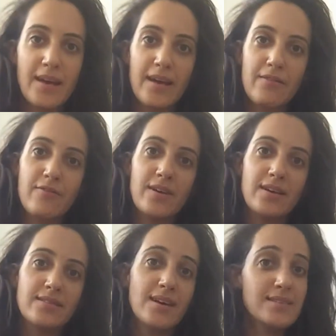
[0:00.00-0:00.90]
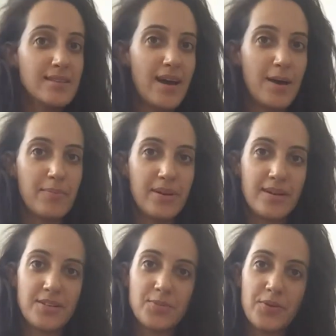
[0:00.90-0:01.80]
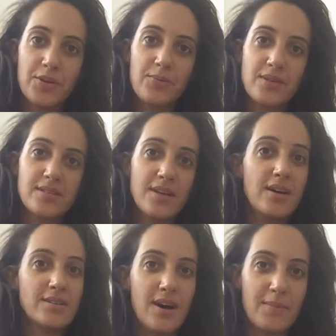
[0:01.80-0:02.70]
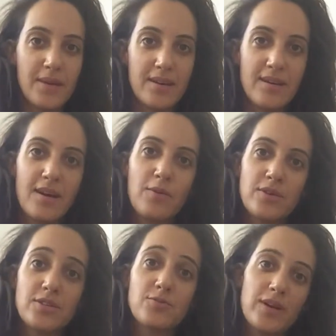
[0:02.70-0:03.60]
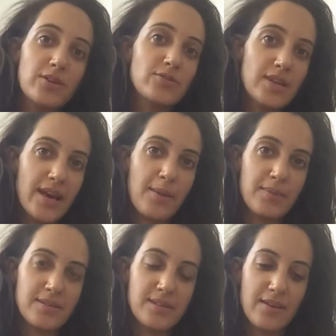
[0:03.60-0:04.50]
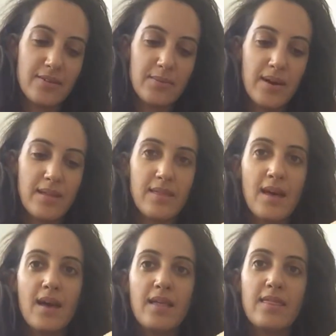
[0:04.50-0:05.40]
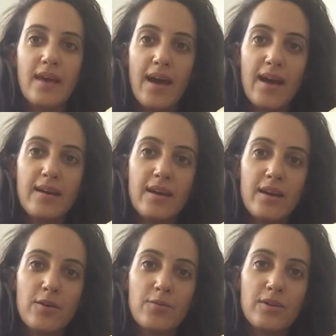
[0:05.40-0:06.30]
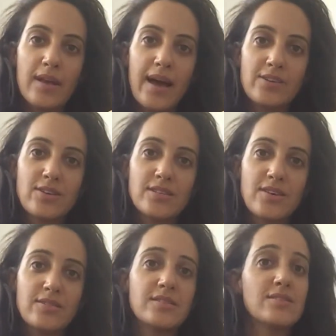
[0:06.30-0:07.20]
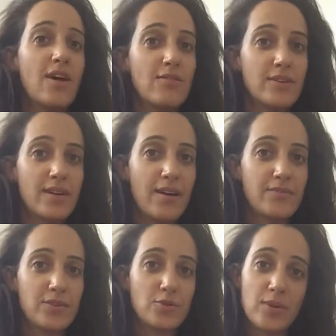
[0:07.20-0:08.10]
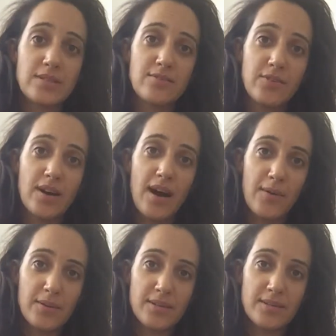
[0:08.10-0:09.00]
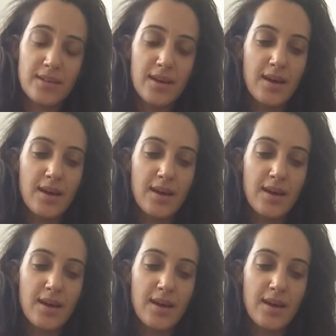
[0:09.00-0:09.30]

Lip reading: If it doesn't happen and the sperm is not coming, which is what usually happens every month, the egg here will actually start dissolving after 24 hours.